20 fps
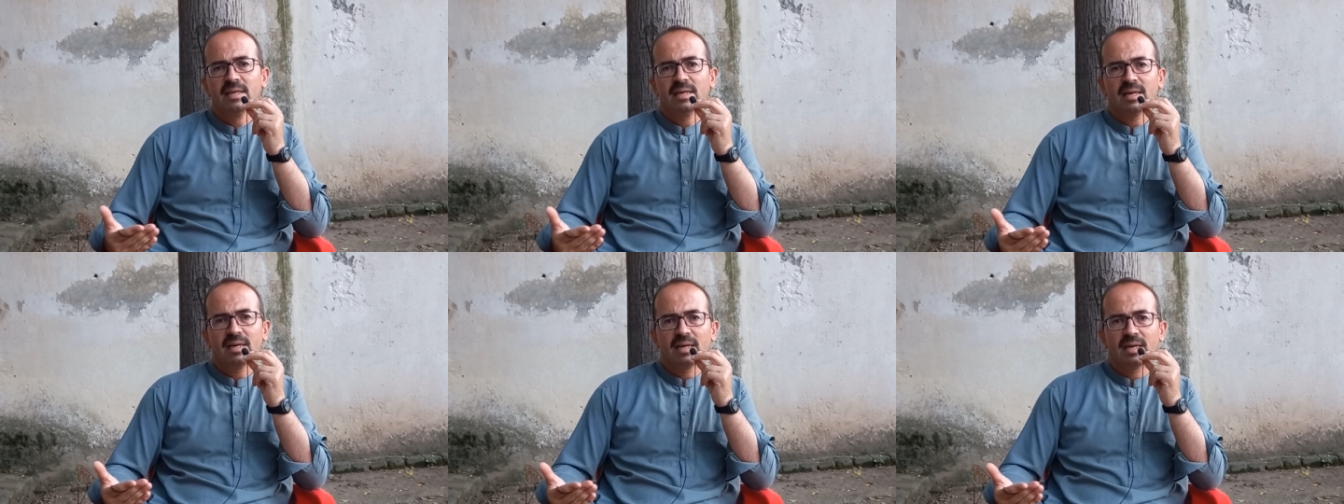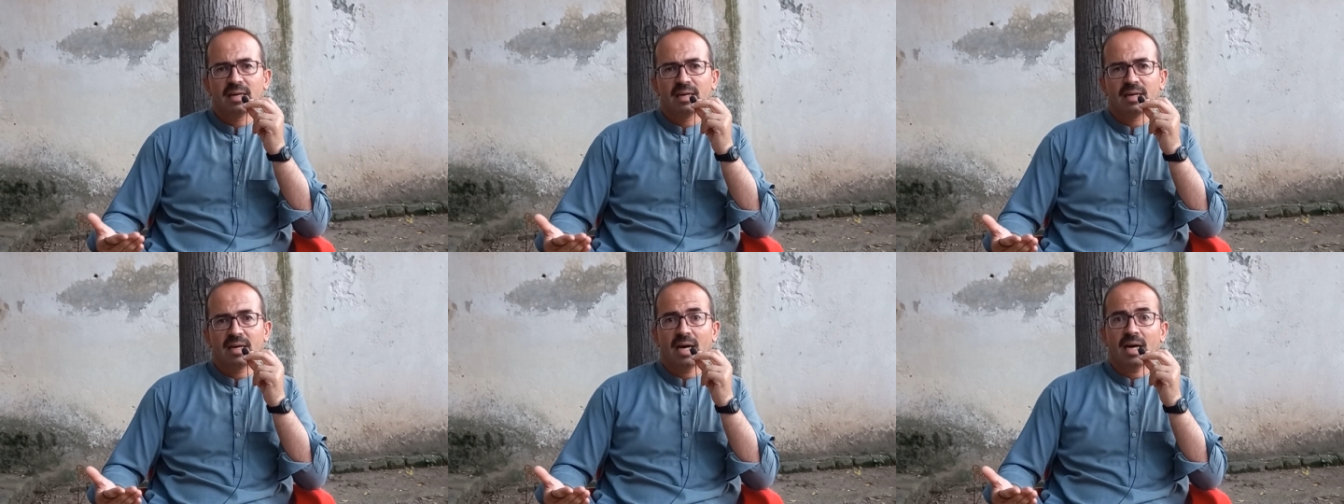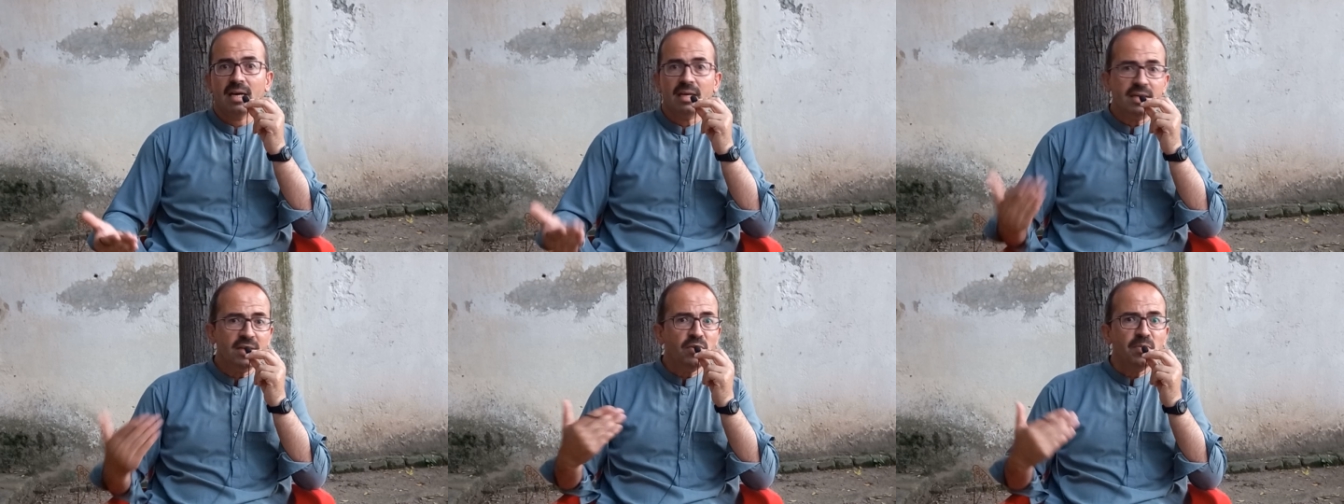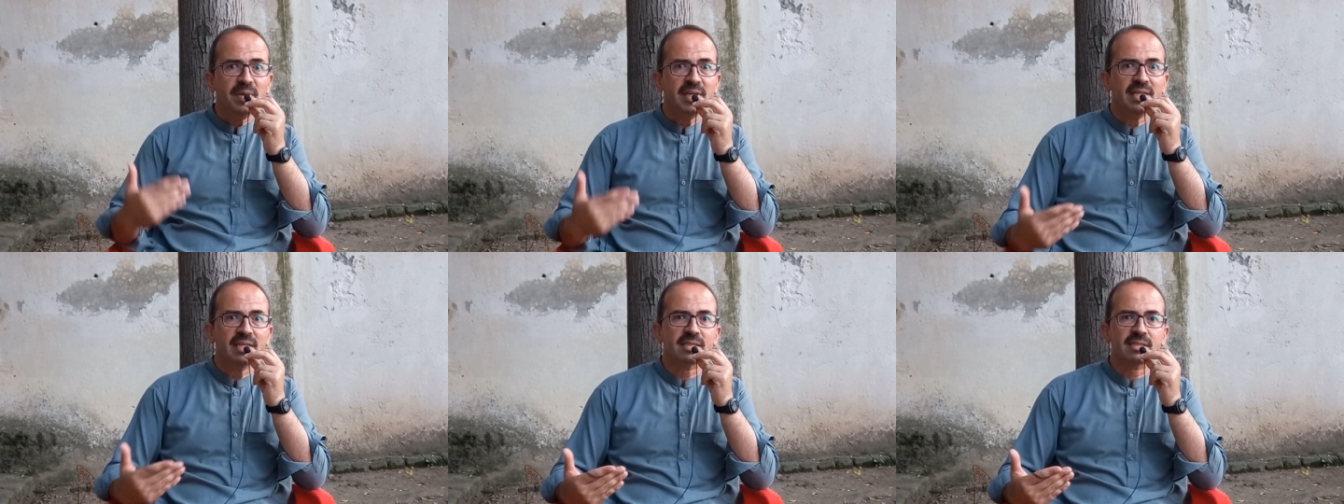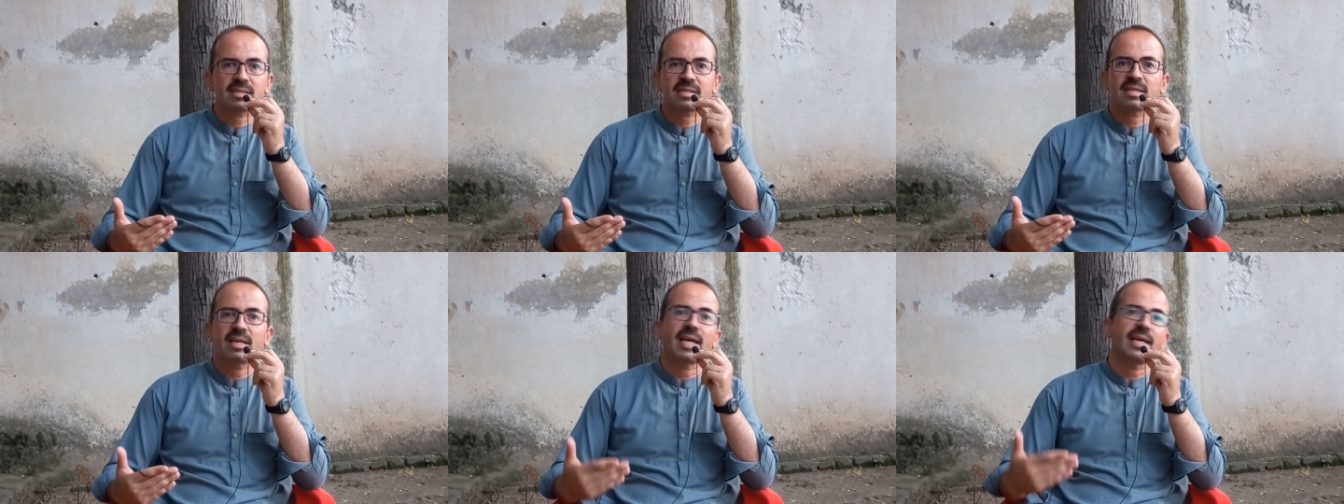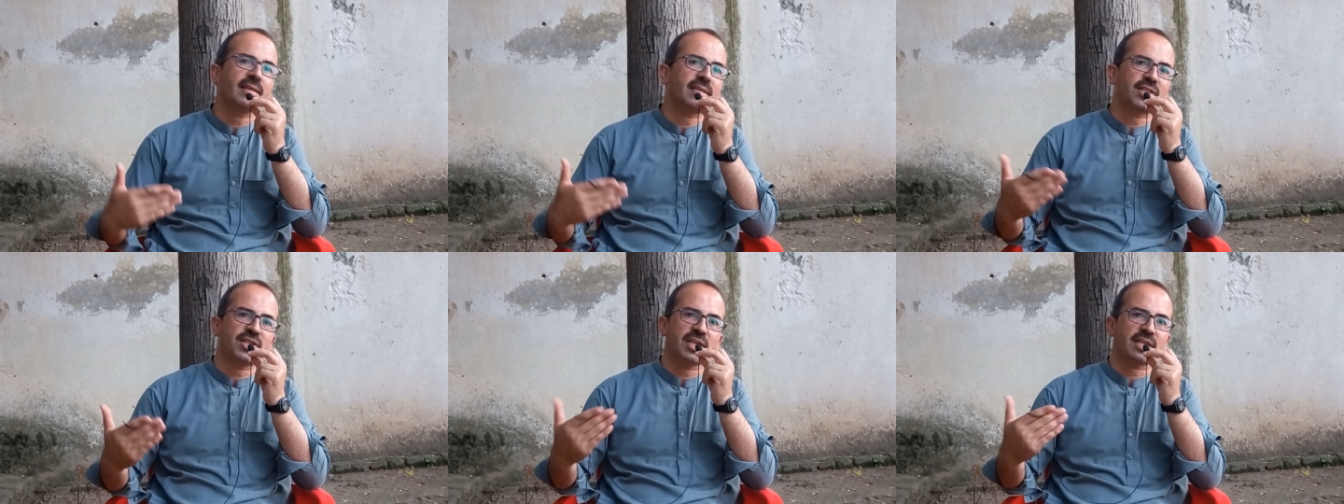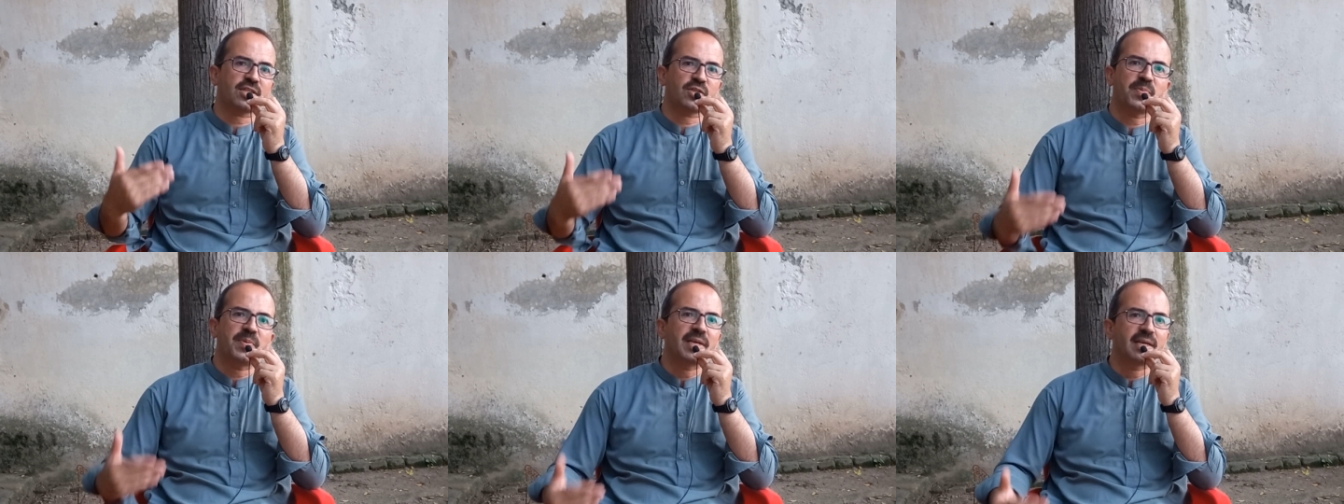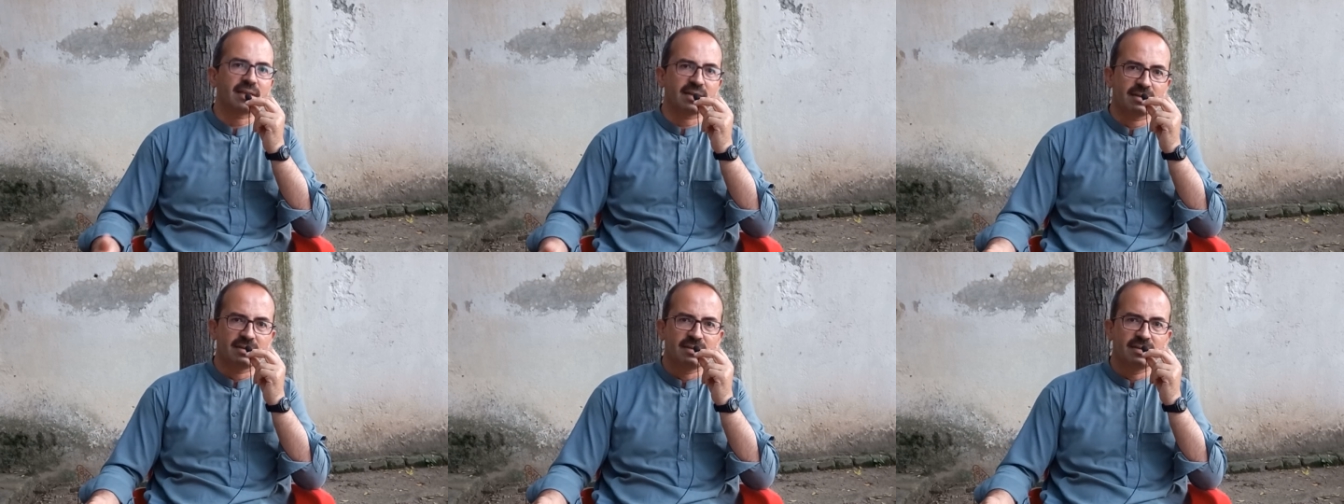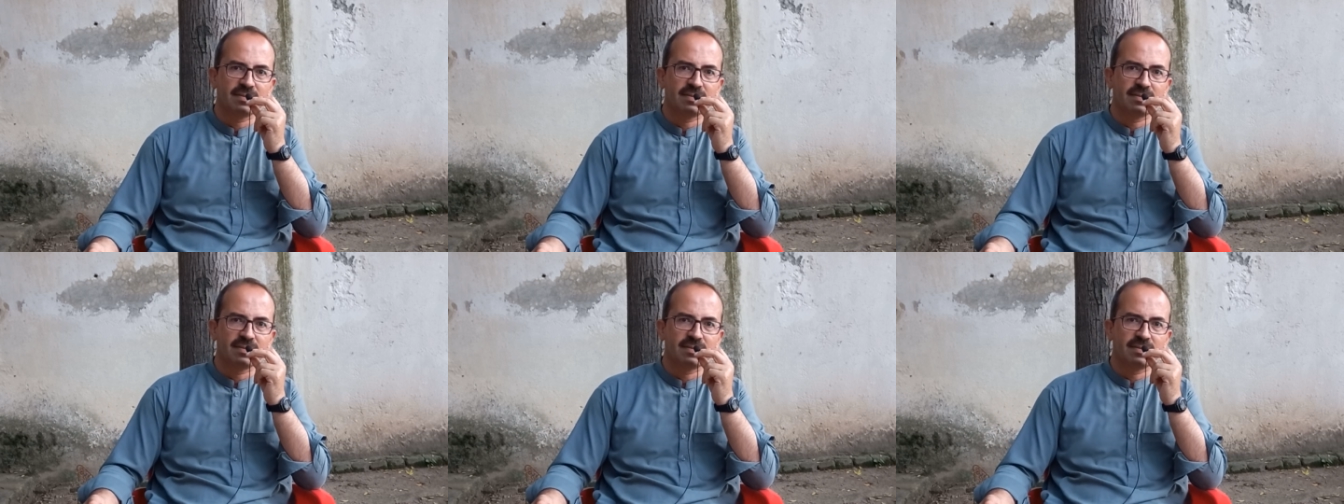a humanist like Shakespeare,